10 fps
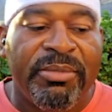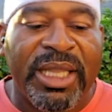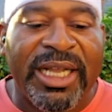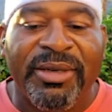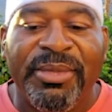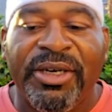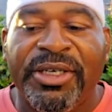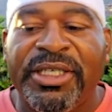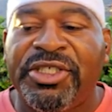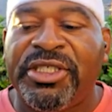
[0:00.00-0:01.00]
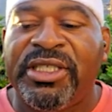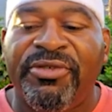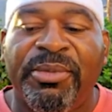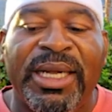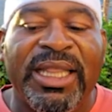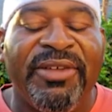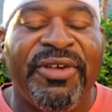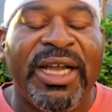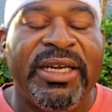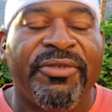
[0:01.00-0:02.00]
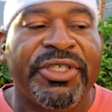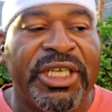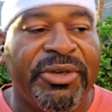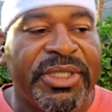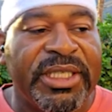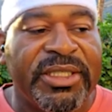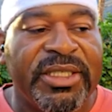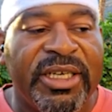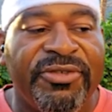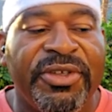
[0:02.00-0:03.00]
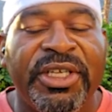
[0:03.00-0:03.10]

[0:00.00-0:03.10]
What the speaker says: Black American, just living my life. I had never dealt with this stuff,